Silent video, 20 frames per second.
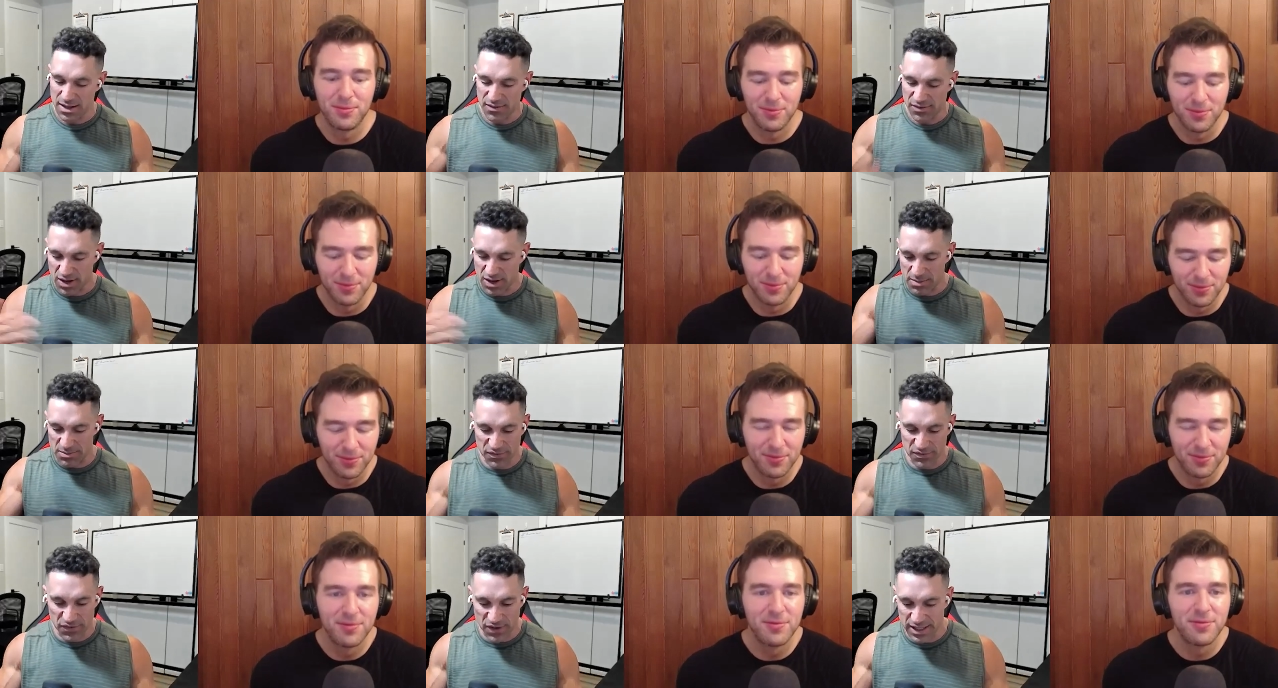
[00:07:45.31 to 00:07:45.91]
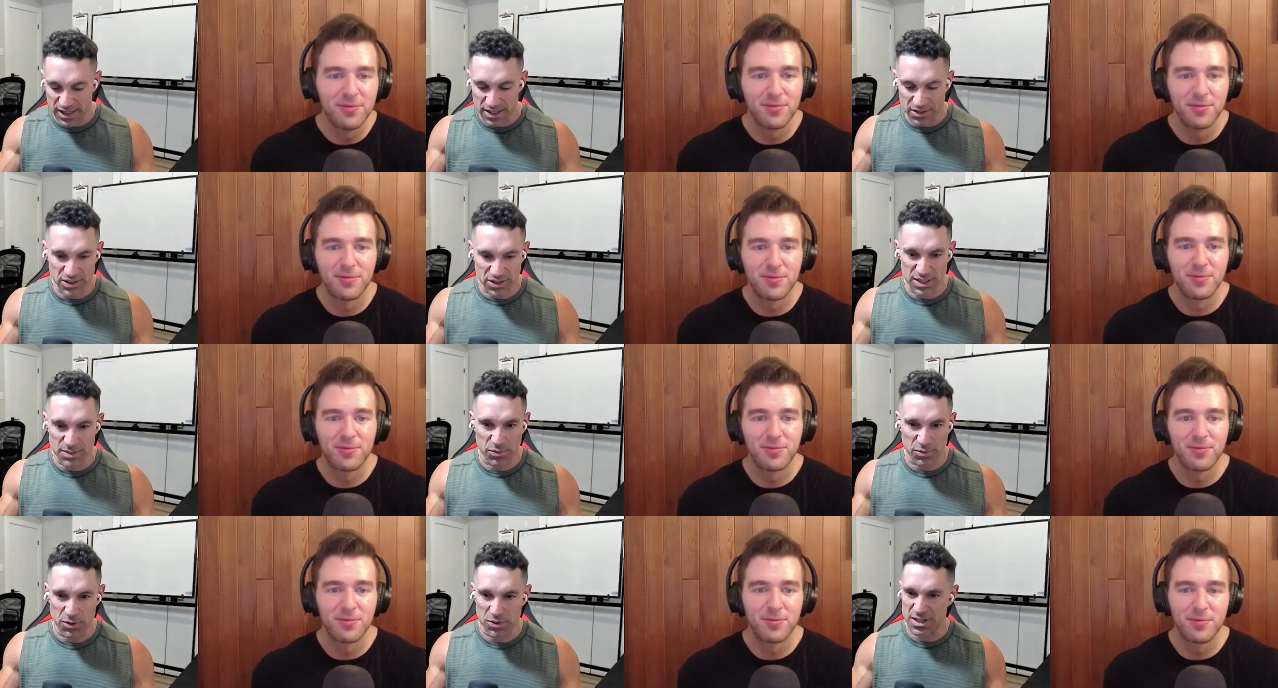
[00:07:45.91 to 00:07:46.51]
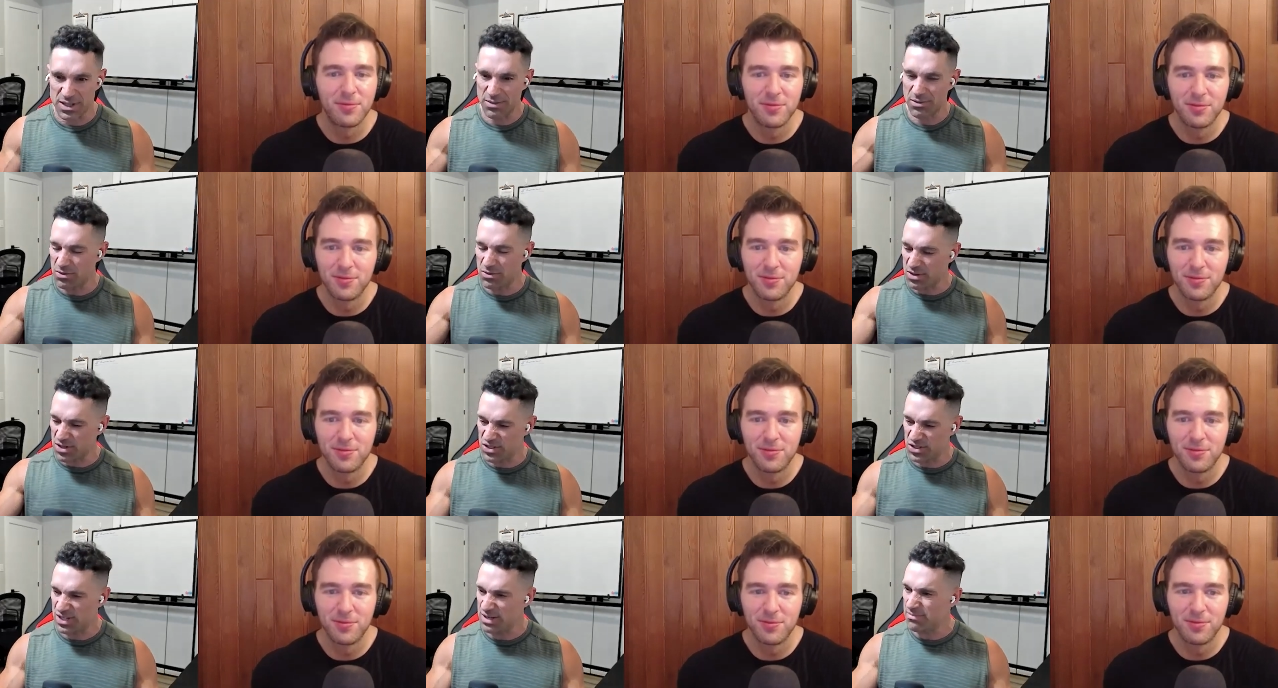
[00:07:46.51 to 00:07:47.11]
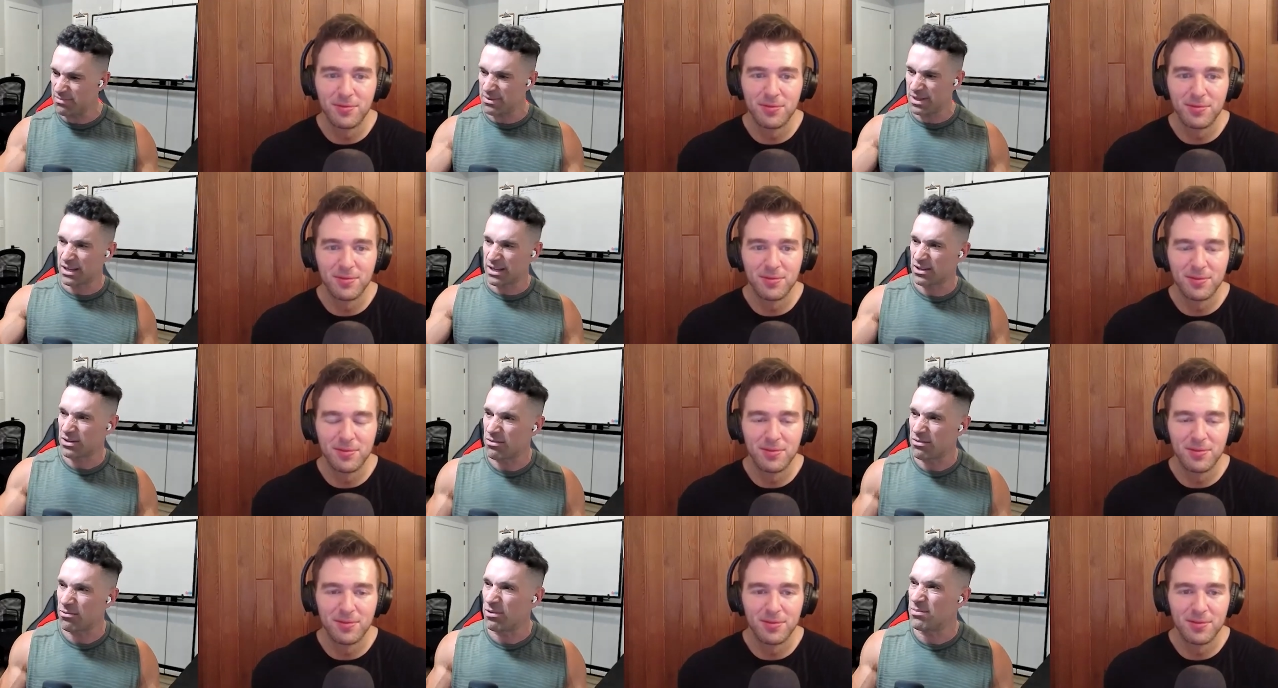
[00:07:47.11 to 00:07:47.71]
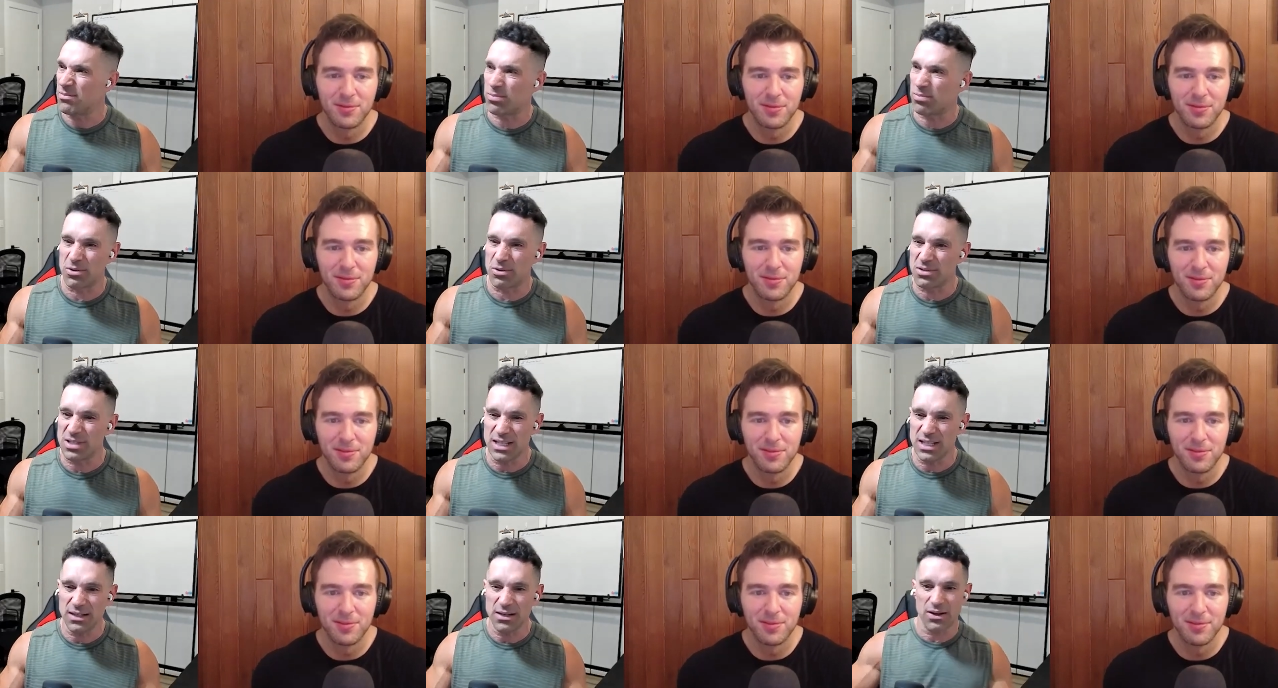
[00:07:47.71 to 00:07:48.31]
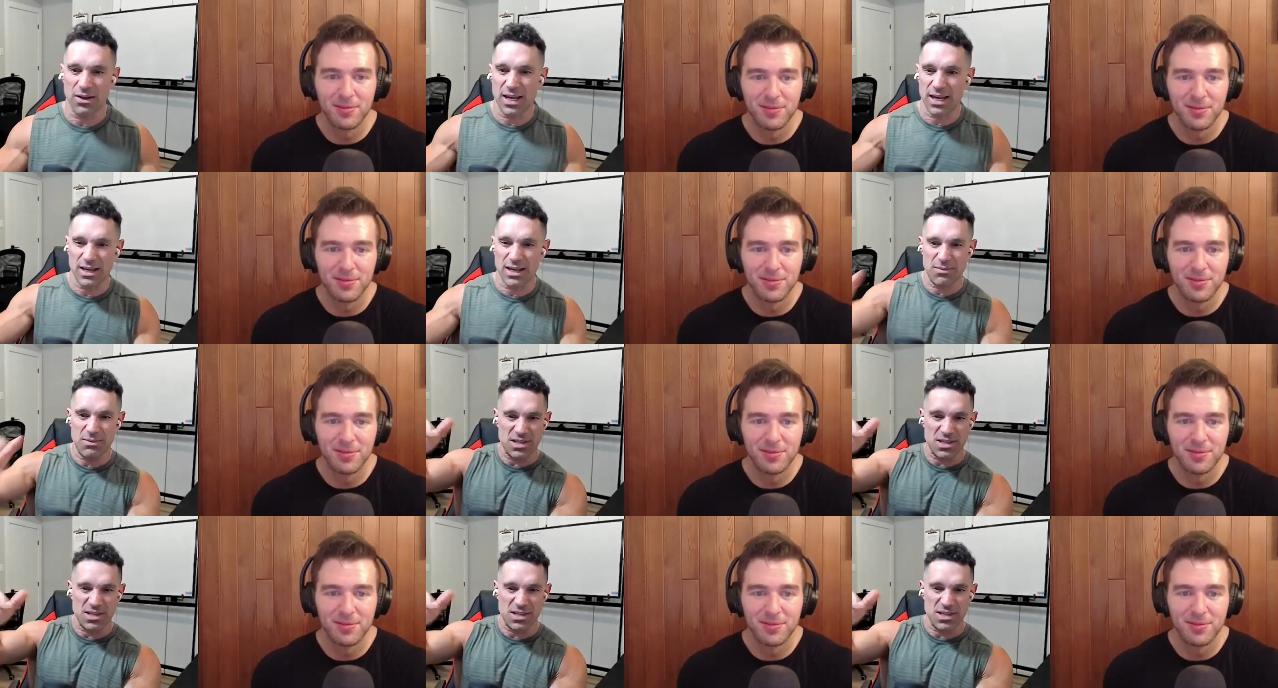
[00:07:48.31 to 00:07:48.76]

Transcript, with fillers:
Speaker 1: Come to find out you need protein. I'm going to the gym, like, what protein? Okay, give me